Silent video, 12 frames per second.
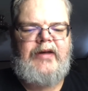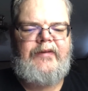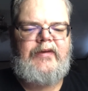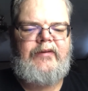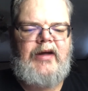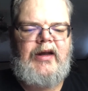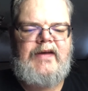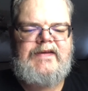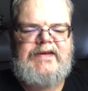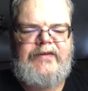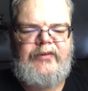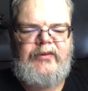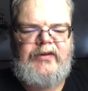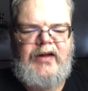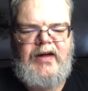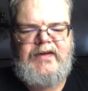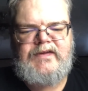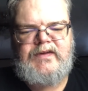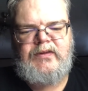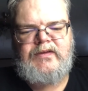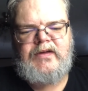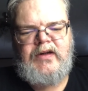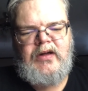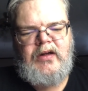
Have you ever had a civil lawsuit?